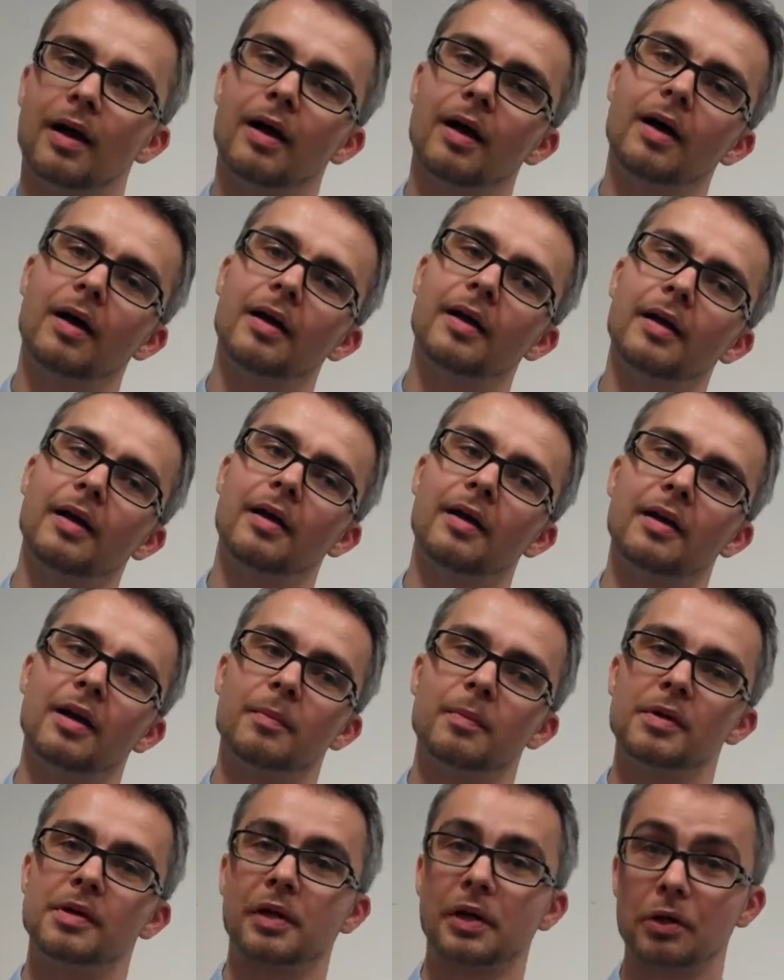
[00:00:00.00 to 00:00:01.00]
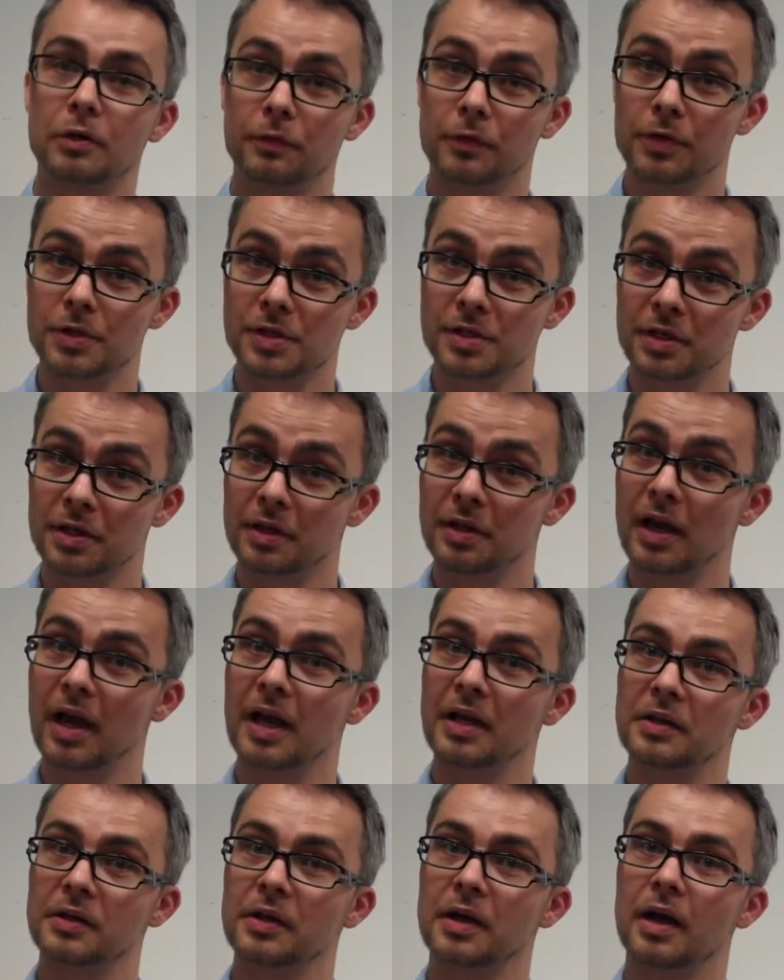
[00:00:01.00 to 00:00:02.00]
Hi, I am Enrico Foschi,
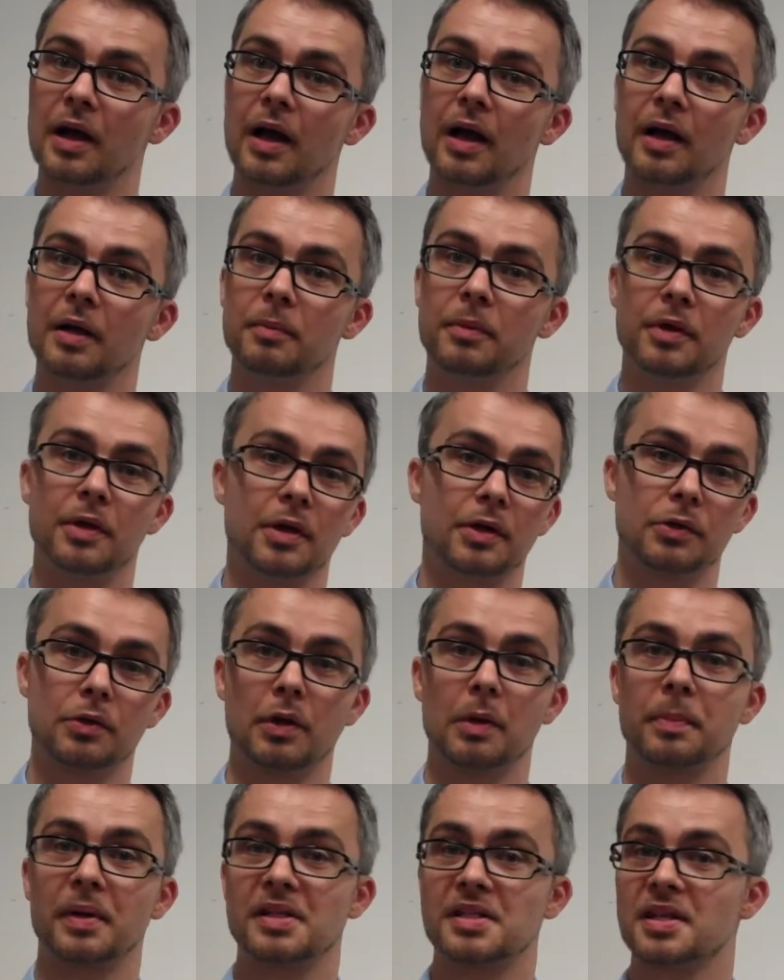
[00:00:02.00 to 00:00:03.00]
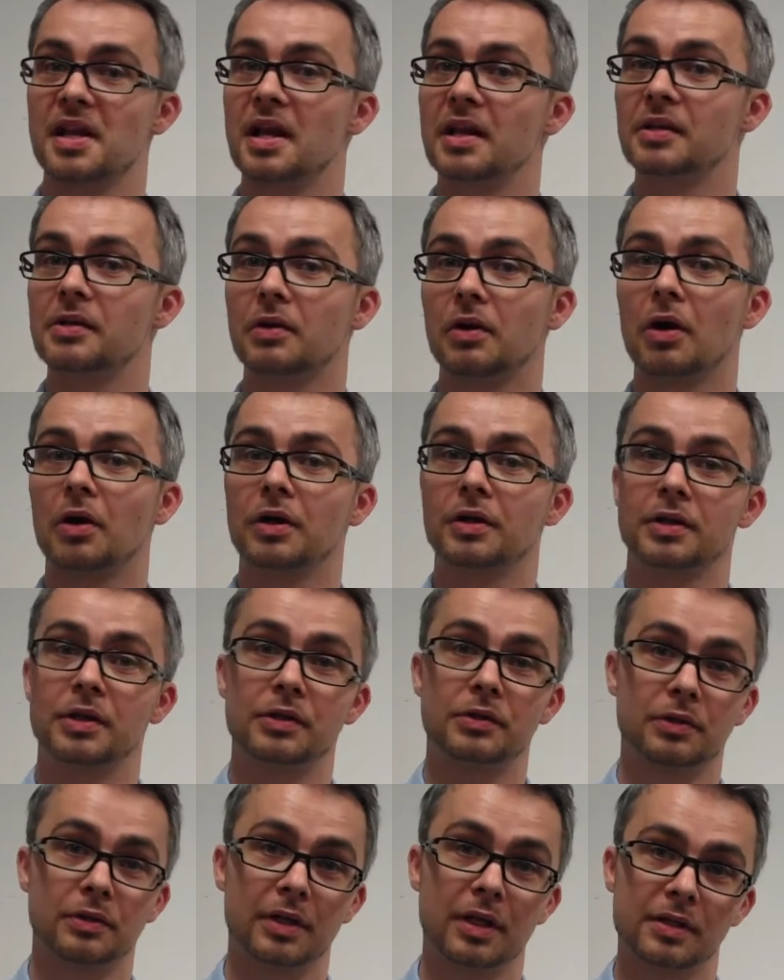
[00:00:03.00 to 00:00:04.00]
and uh, I'm here to represent Rocket
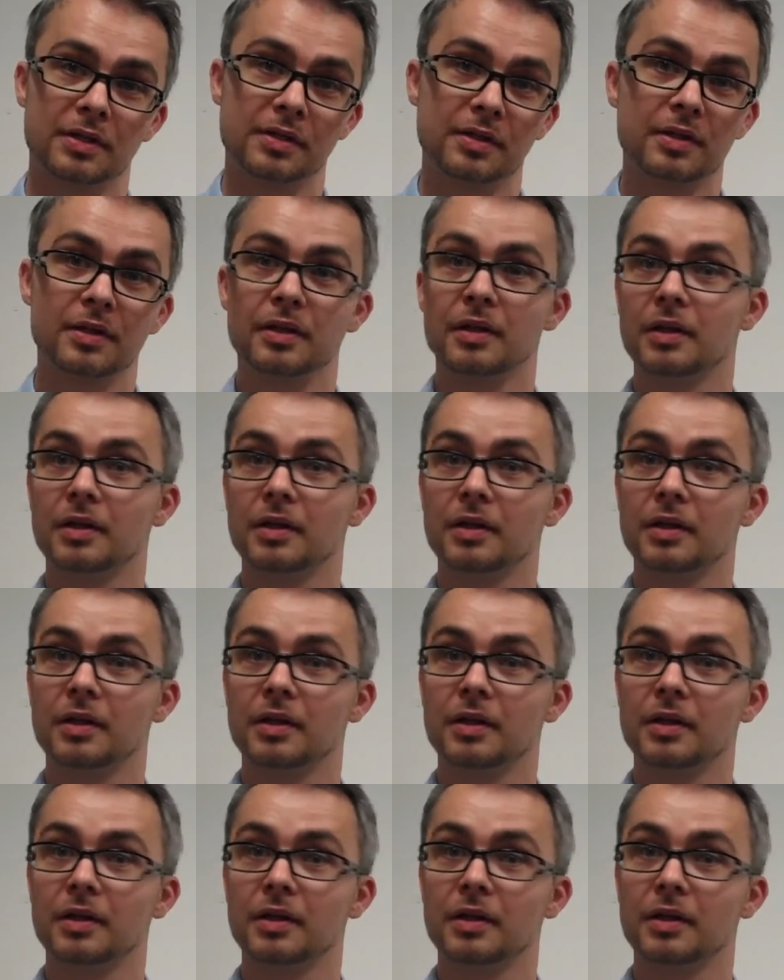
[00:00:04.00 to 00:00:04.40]
Internet.